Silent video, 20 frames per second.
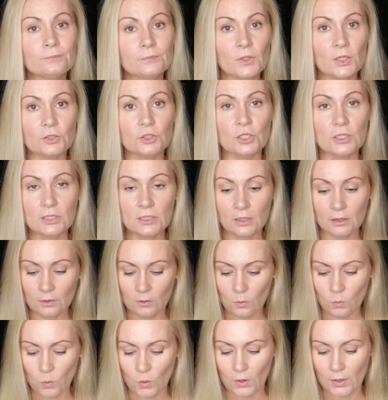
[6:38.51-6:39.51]
They're just a
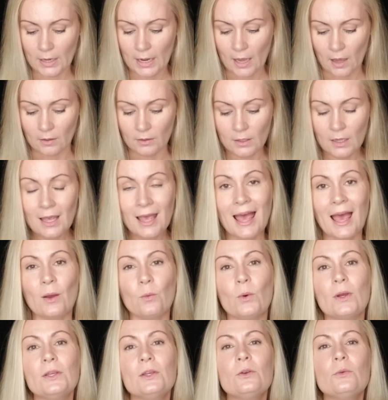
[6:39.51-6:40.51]
little worn out. I
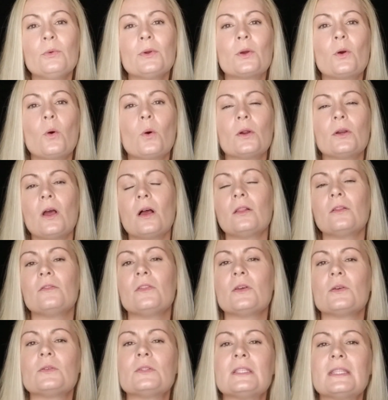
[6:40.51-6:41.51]
want you to record all of
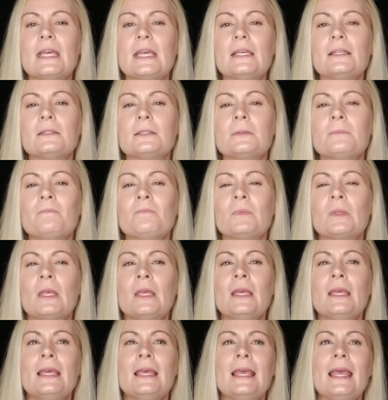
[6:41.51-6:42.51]
those things.
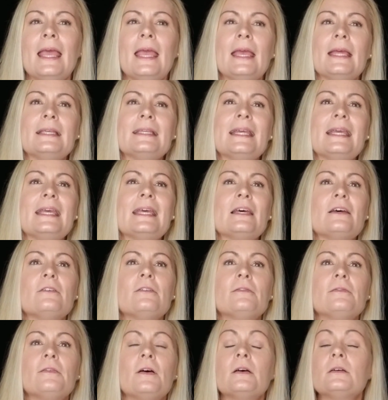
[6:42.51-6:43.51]
And
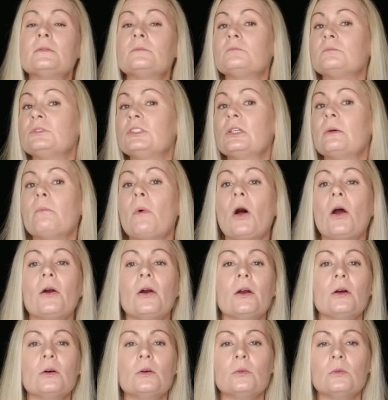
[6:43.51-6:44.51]
if
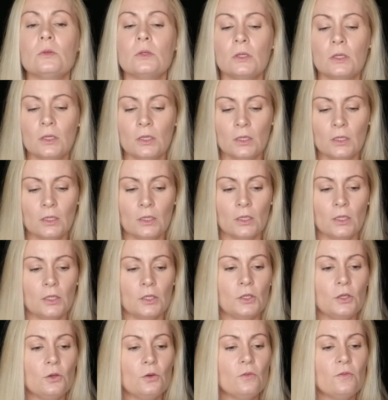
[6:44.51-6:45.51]
tomorrow
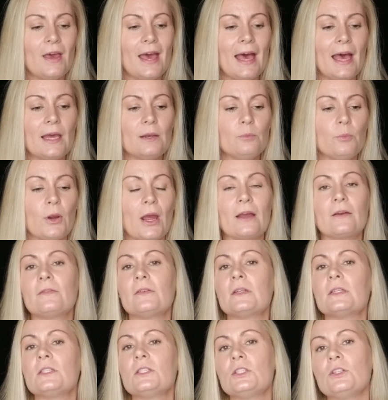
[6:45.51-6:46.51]
you've had
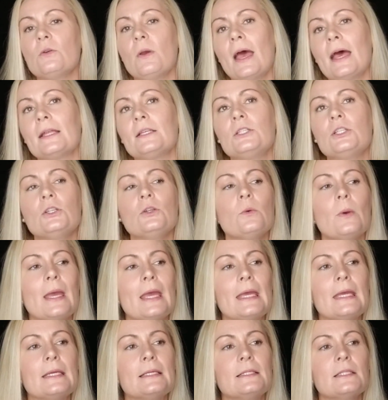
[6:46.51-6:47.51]
breakfast, you had 2
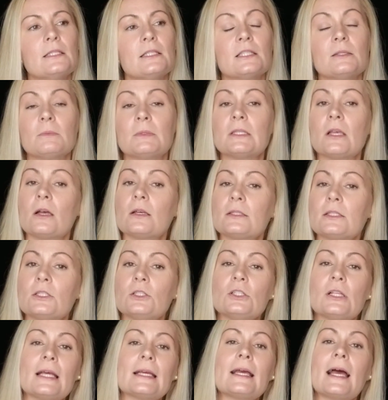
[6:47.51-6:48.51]
eggs and some
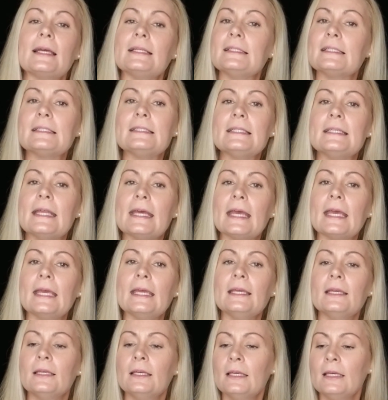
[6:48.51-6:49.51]
sausage like I did
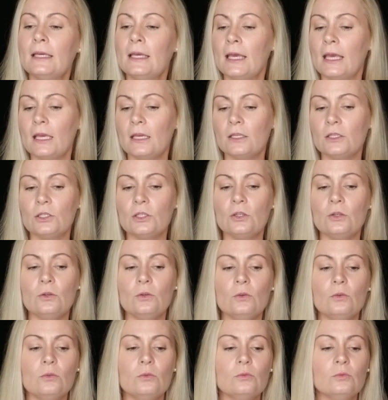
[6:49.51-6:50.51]
today, and
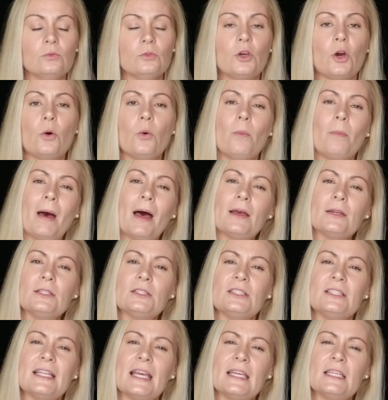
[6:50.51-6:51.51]
you go about
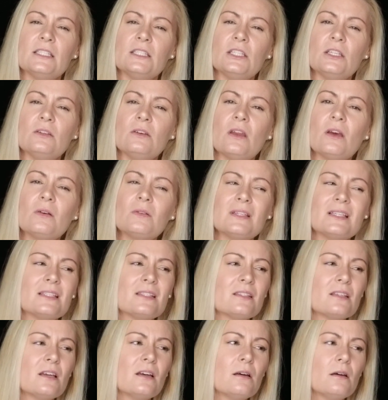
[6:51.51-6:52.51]
your day and you
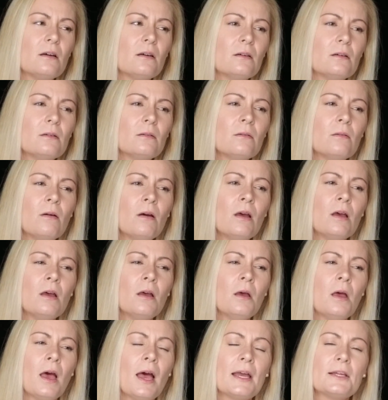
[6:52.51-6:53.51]
notice, oh,
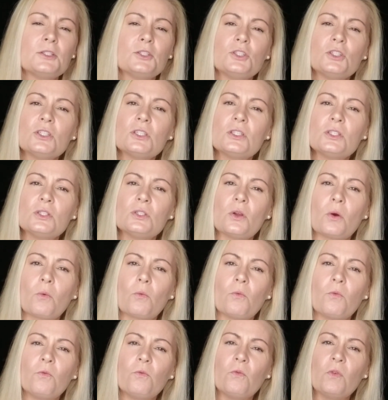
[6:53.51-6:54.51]
I just don't
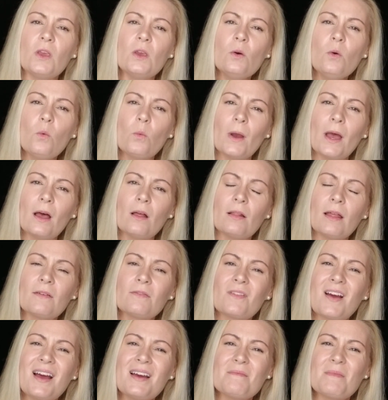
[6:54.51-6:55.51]
feel well.
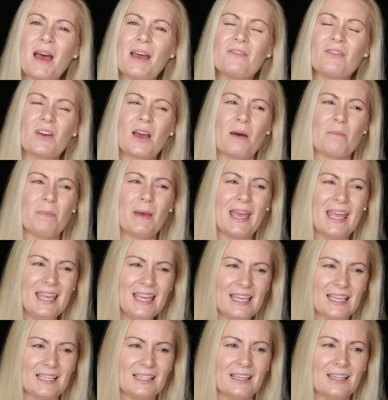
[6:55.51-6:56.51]
I've got
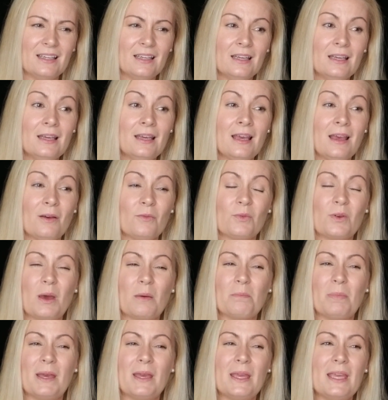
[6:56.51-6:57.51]
pain. I've
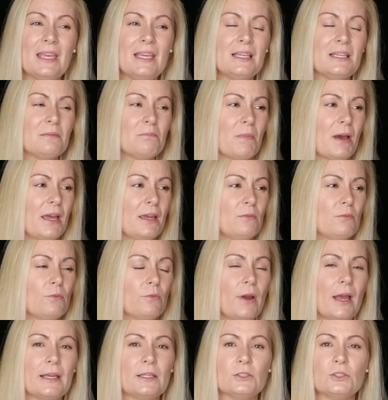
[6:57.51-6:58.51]
got pain in my
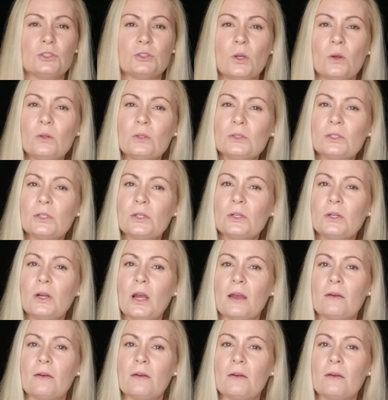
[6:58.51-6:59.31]
right shoulder.